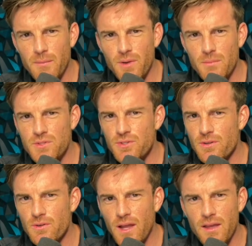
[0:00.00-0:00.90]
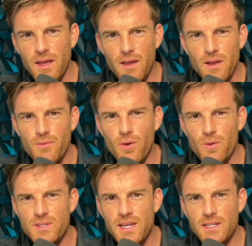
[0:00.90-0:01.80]
but I'm sure I I don't know
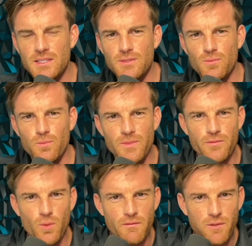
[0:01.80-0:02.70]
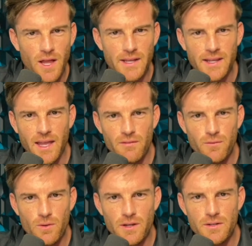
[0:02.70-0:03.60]
exactly if you want to fly into
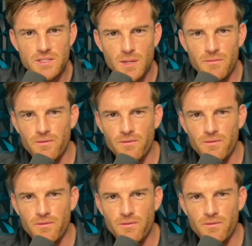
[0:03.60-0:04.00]
California or something,